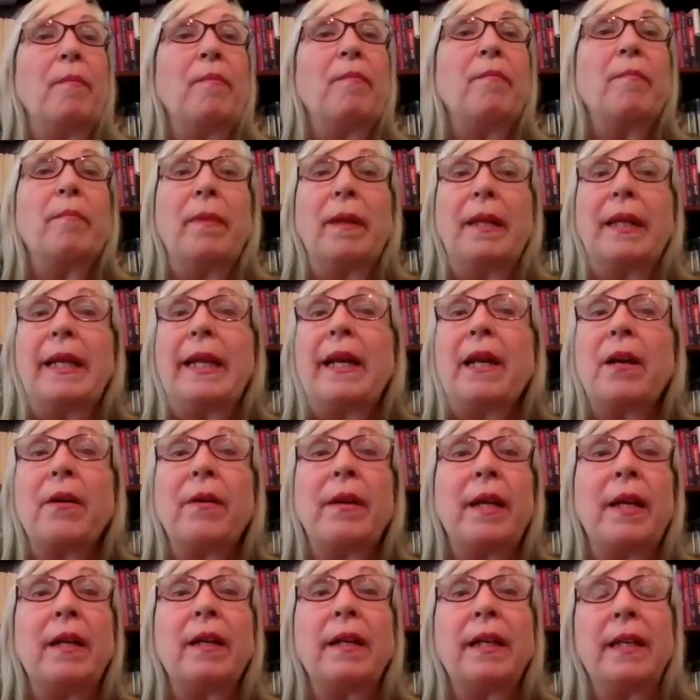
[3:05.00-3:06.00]

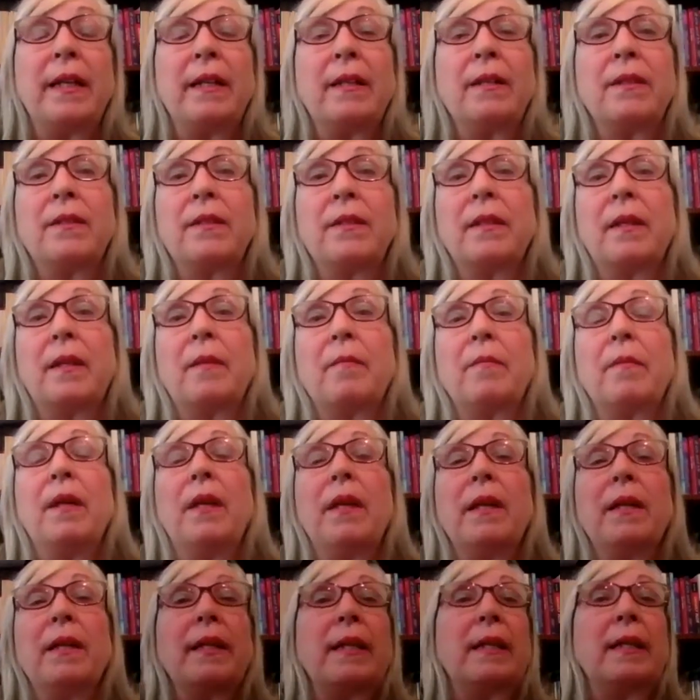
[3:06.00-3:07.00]
Malaria kills them,
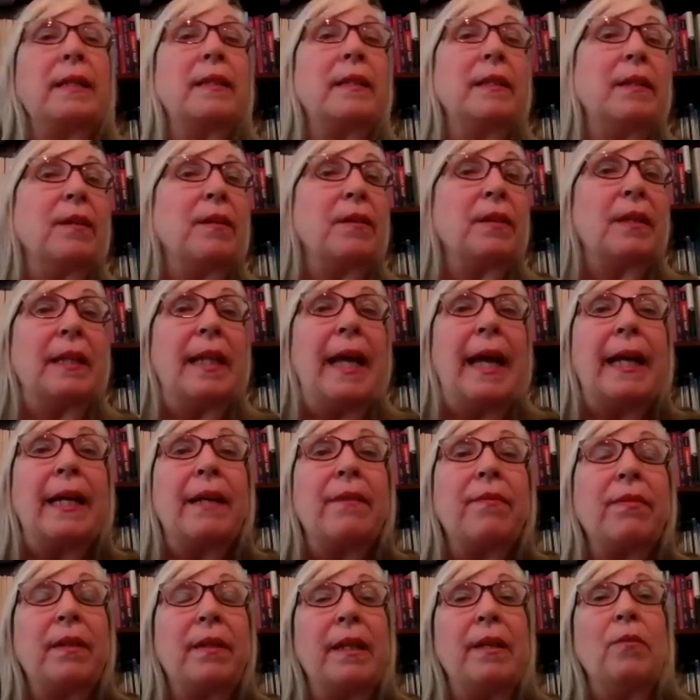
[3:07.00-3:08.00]
the lack
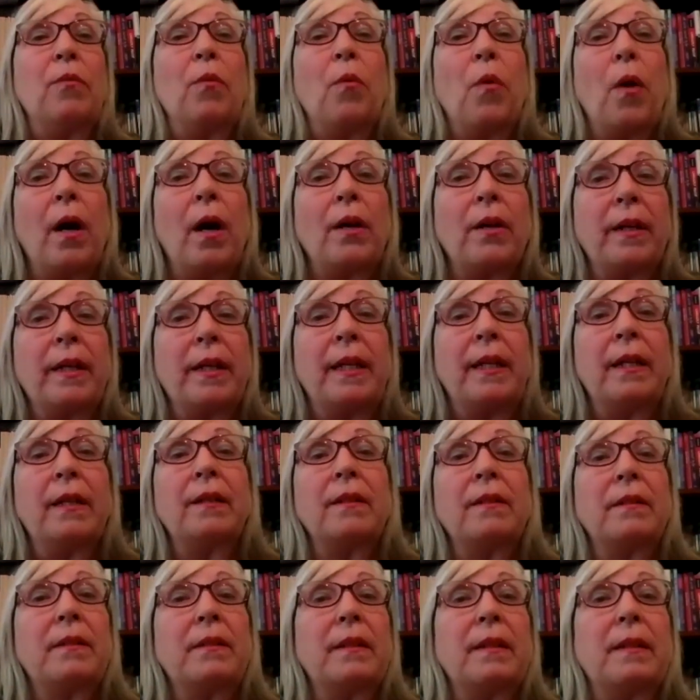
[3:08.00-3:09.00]
of clean water
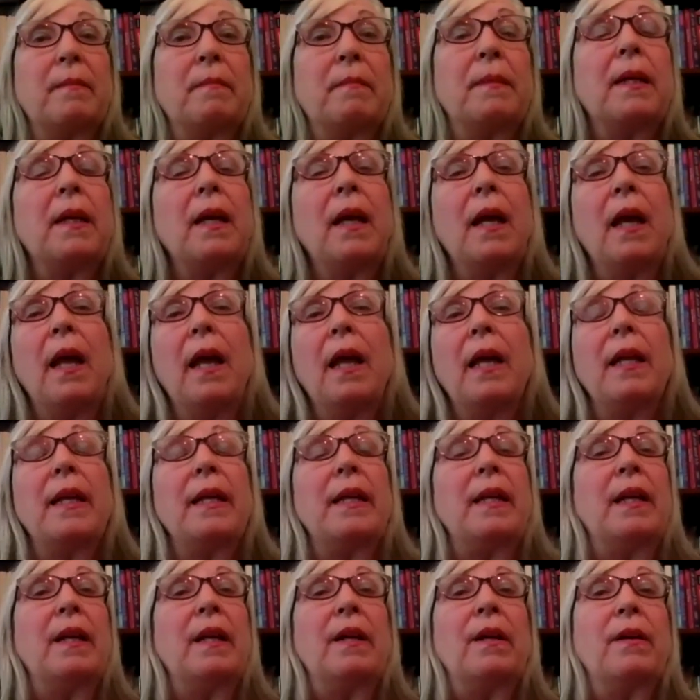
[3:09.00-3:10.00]
kills them,
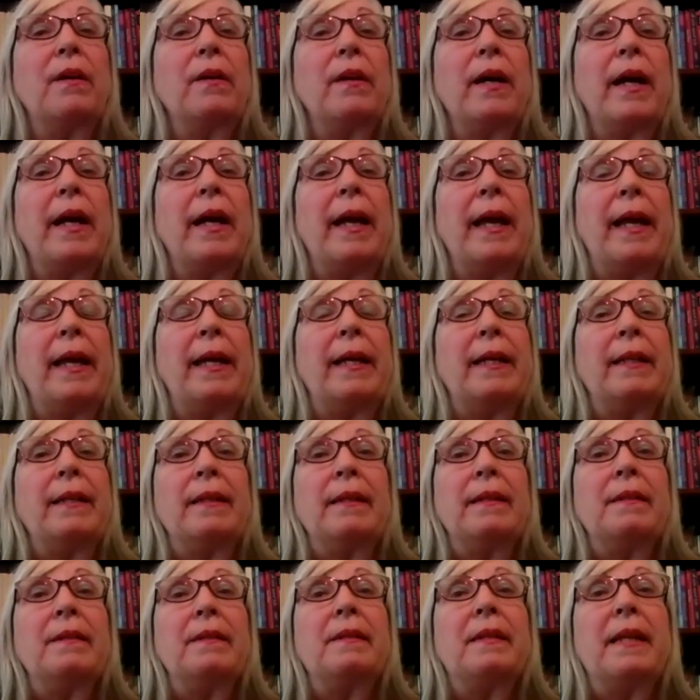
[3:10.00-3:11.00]

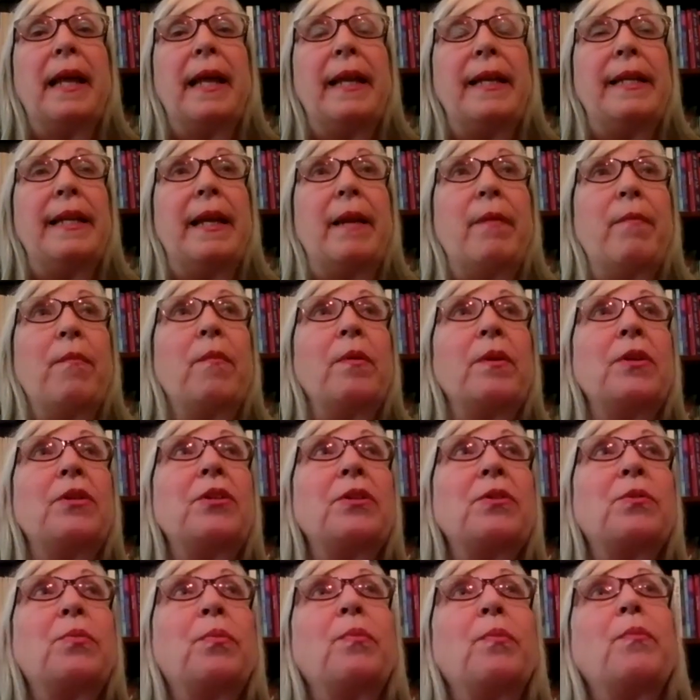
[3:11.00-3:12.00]
and yet
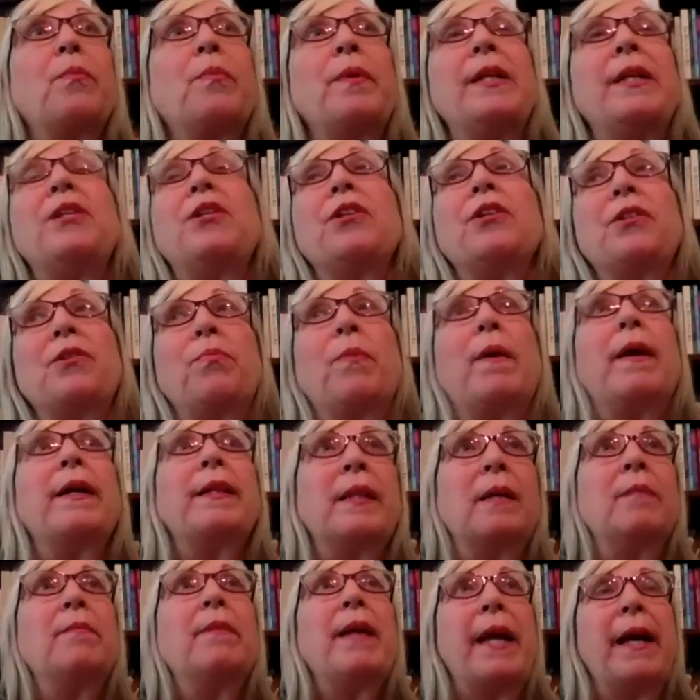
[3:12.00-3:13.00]
we just want
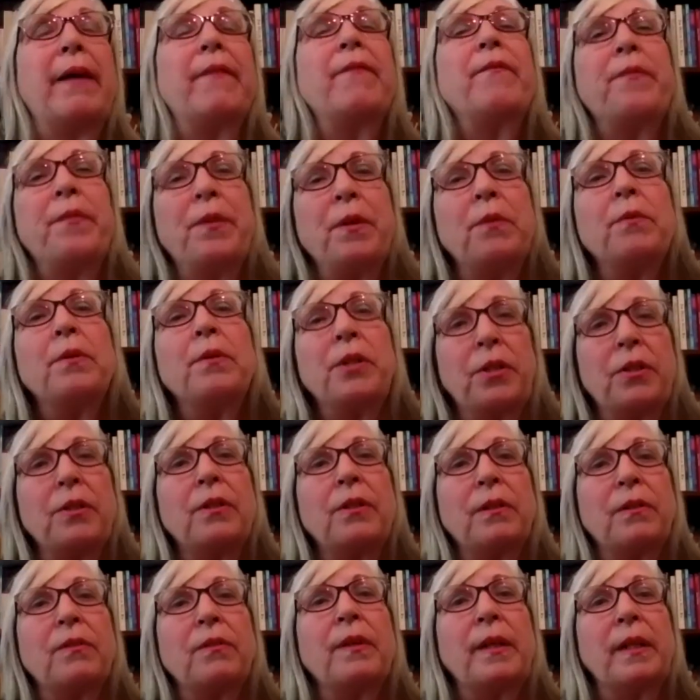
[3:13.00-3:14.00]
them to have fewer
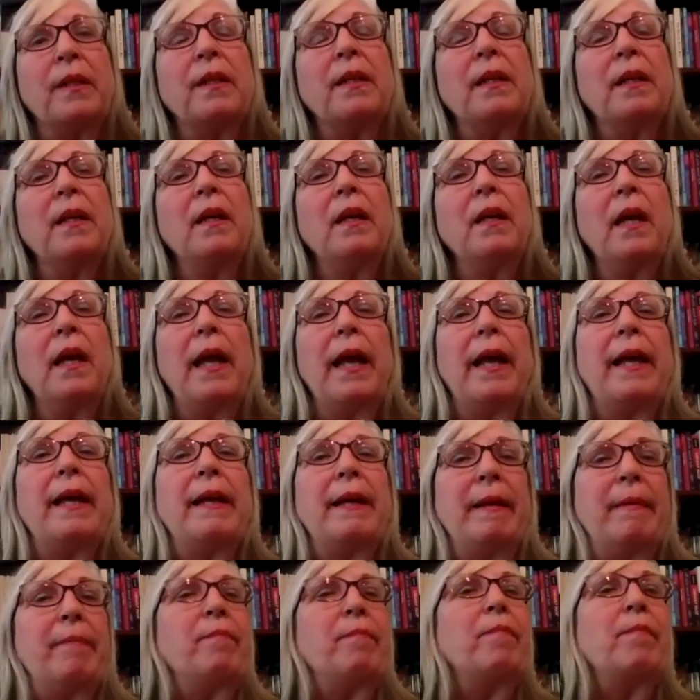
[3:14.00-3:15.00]
children,
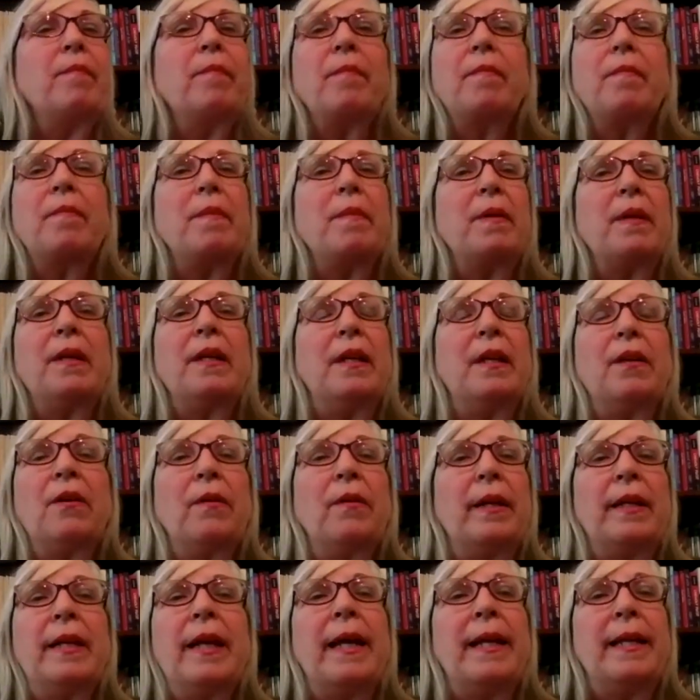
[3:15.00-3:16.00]

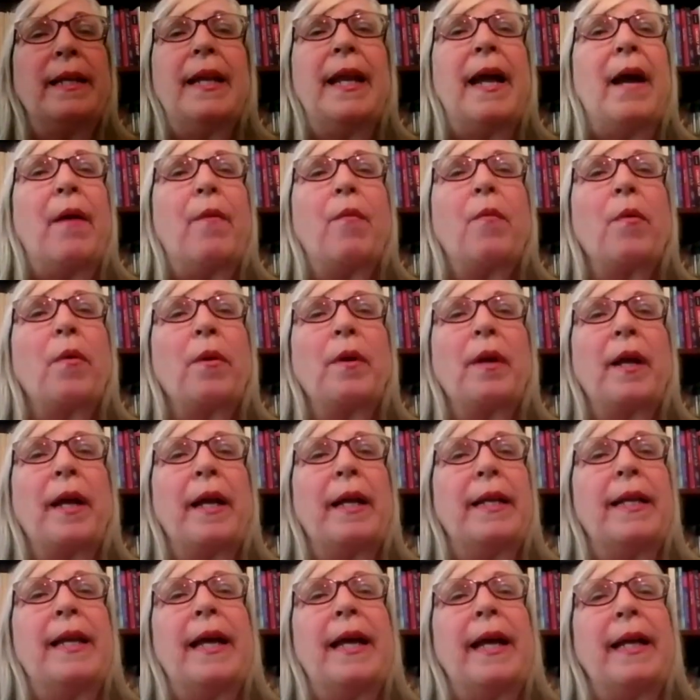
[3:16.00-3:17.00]
and
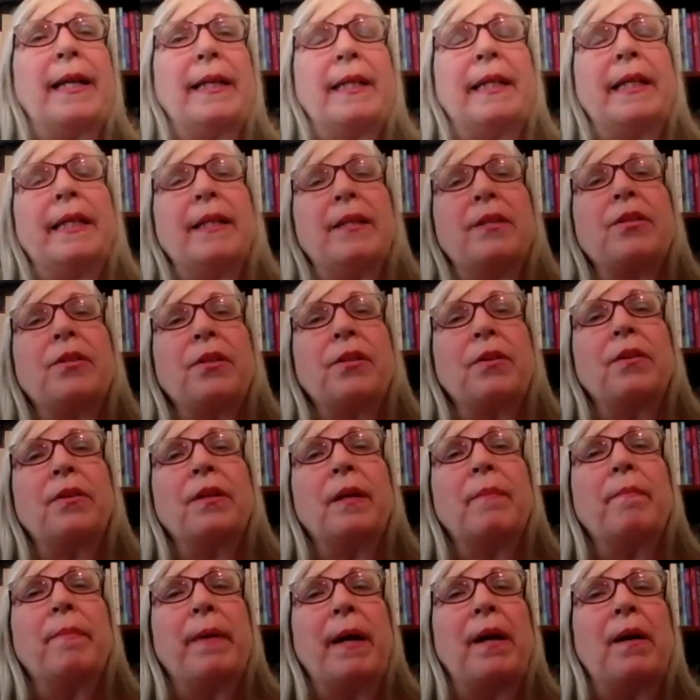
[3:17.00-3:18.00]
not concerned
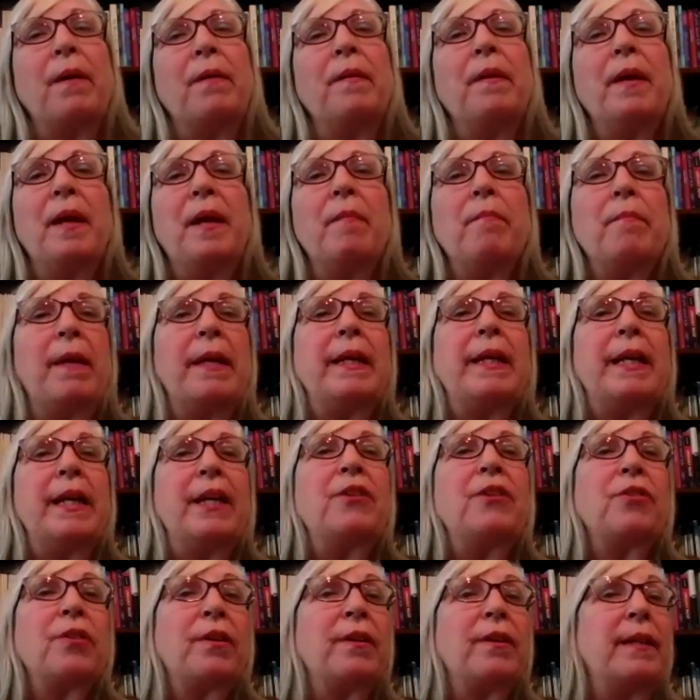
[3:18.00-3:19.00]
about making
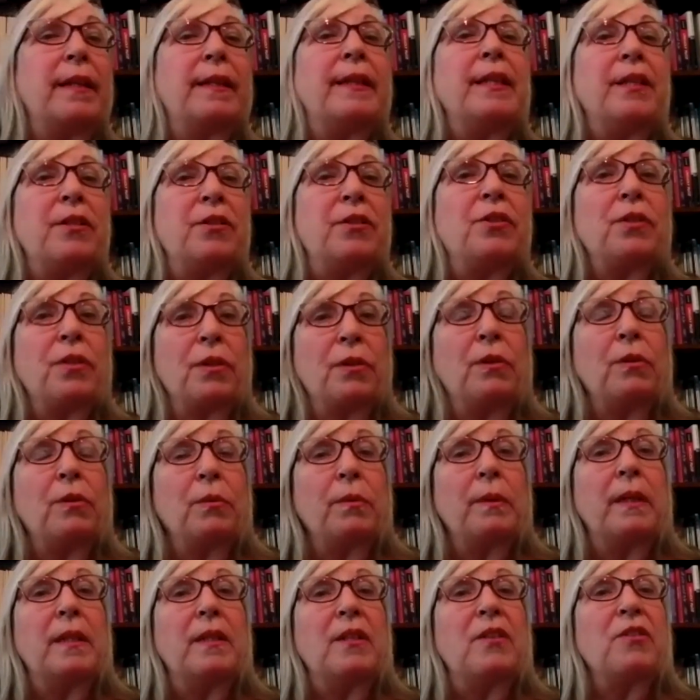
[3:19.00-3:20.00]
sure that these
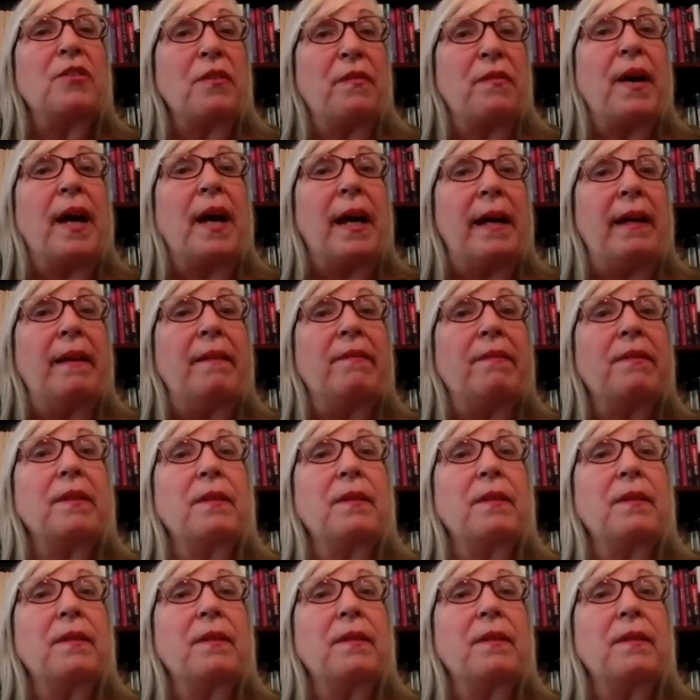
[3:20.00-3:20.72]
children survive.